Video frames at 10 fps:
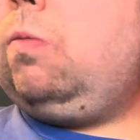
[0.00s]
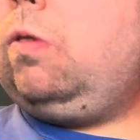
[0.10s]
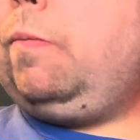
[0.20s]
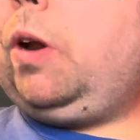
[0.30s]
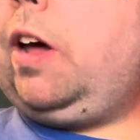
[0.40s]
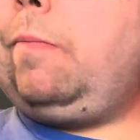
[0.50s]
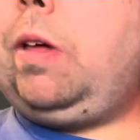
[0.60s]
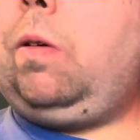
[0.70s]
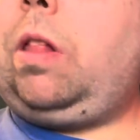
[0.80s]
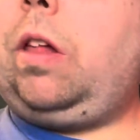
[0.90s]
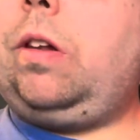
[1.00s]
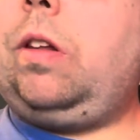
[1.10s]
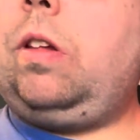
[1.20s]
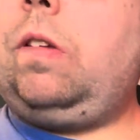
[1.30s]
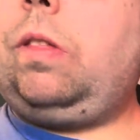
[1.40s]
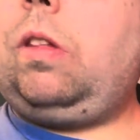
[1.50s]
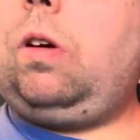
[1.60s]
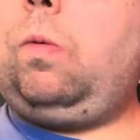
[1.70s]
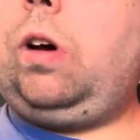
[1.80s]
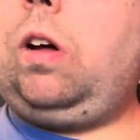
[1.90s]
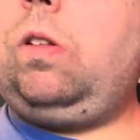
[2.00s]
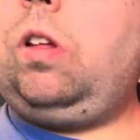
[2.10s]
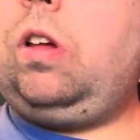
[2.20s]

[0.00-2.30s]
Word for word: replied Milton. Oh, well,